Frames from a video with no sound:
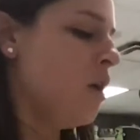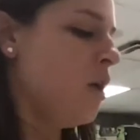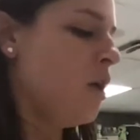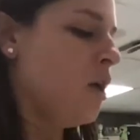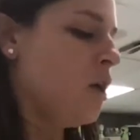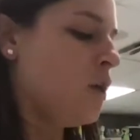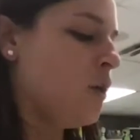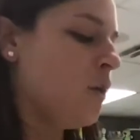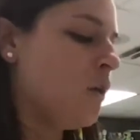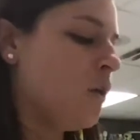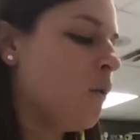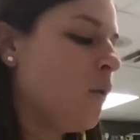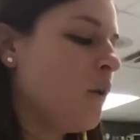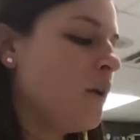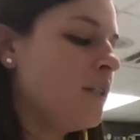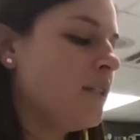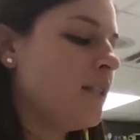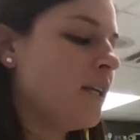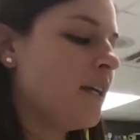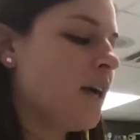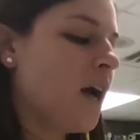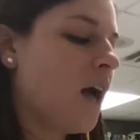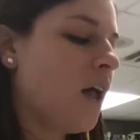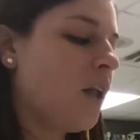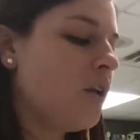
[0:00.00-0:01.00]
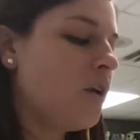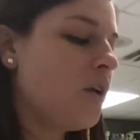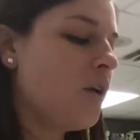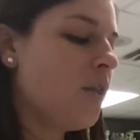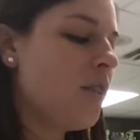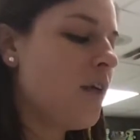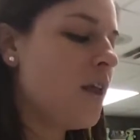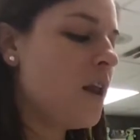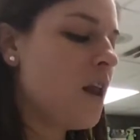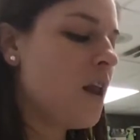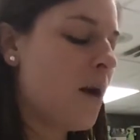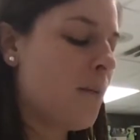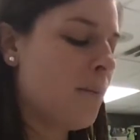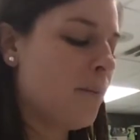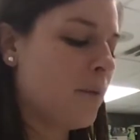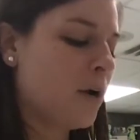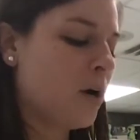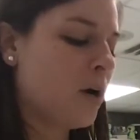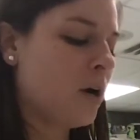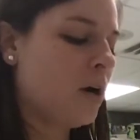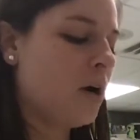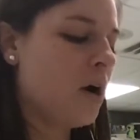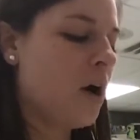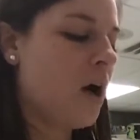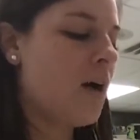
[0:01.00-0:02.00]
You're going to color the
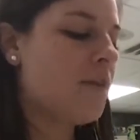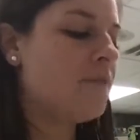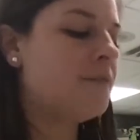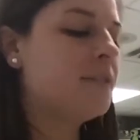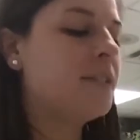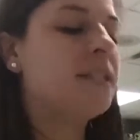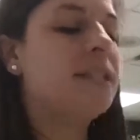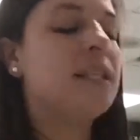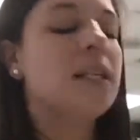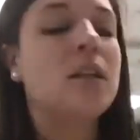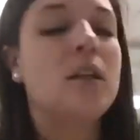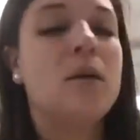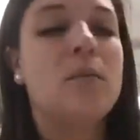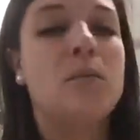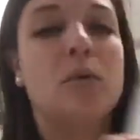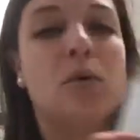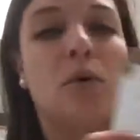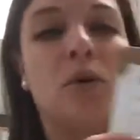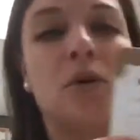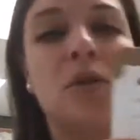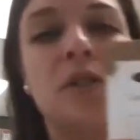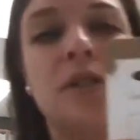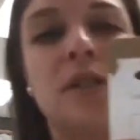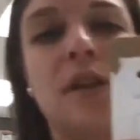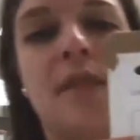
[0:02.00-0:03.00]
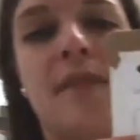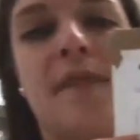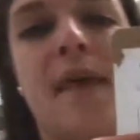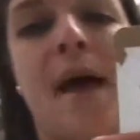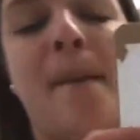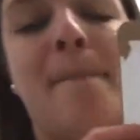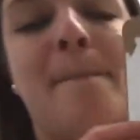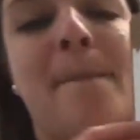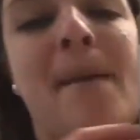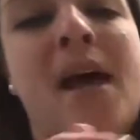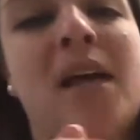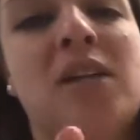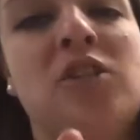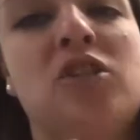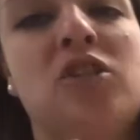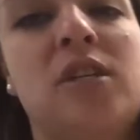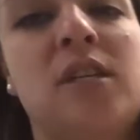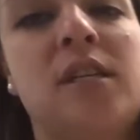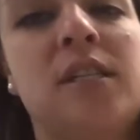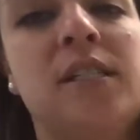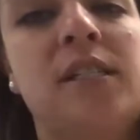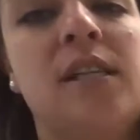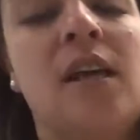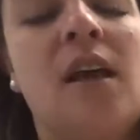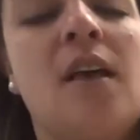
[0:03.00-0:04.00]
number of syllables that
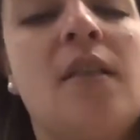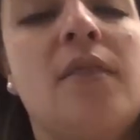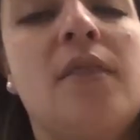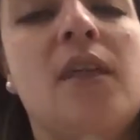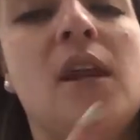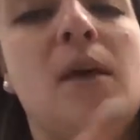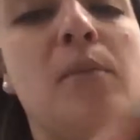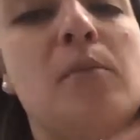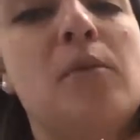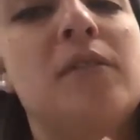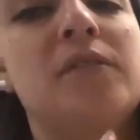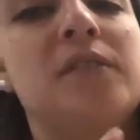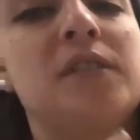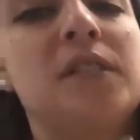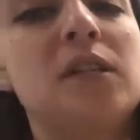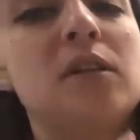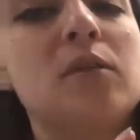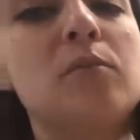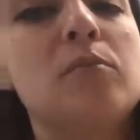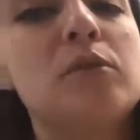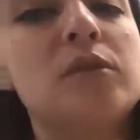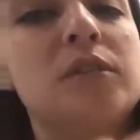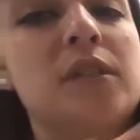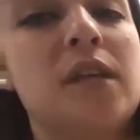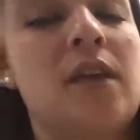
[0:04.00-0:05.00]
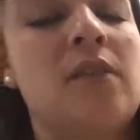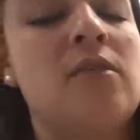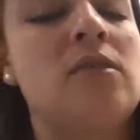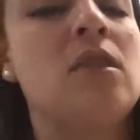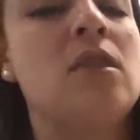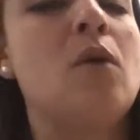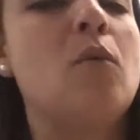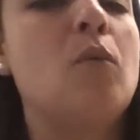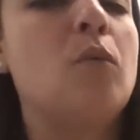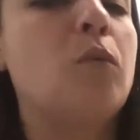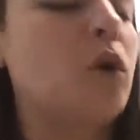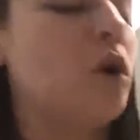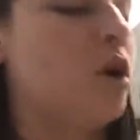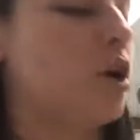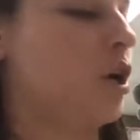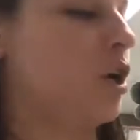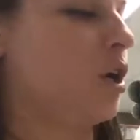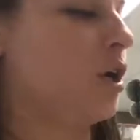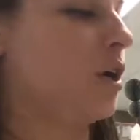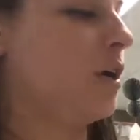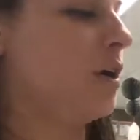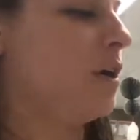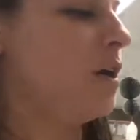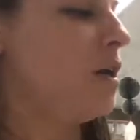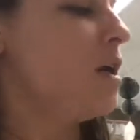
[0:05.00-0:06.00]
matches the number of syllables in the
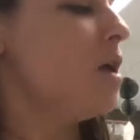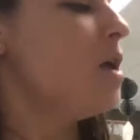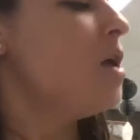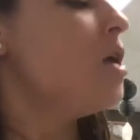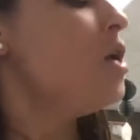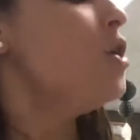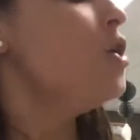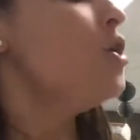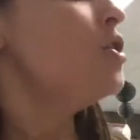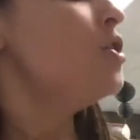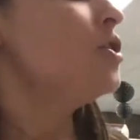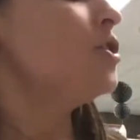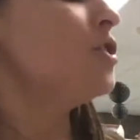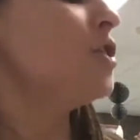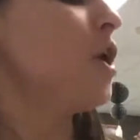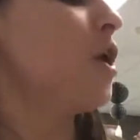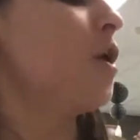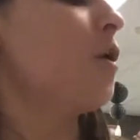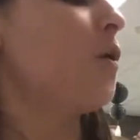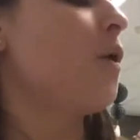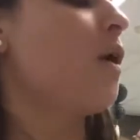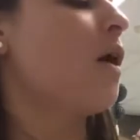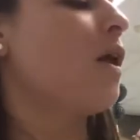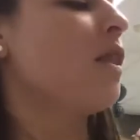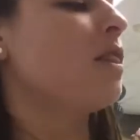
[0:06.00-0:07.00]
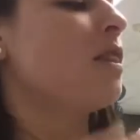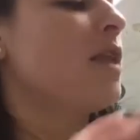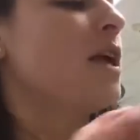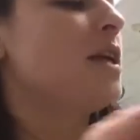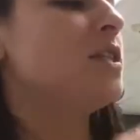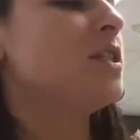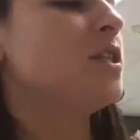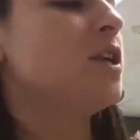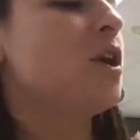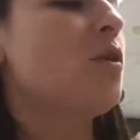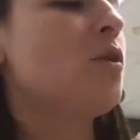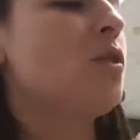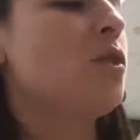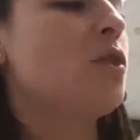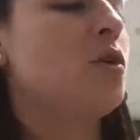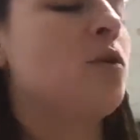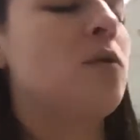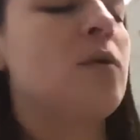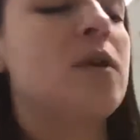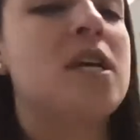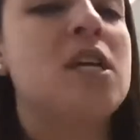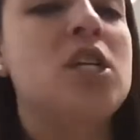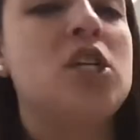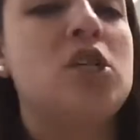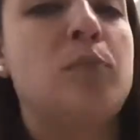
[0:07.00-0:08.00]
word. So let's go through
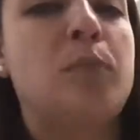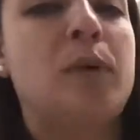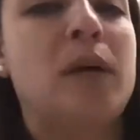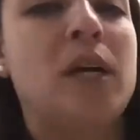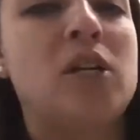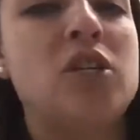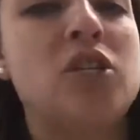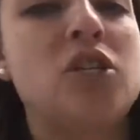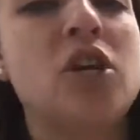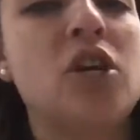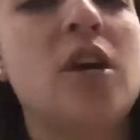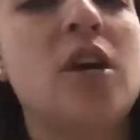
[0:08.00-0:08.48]
each picture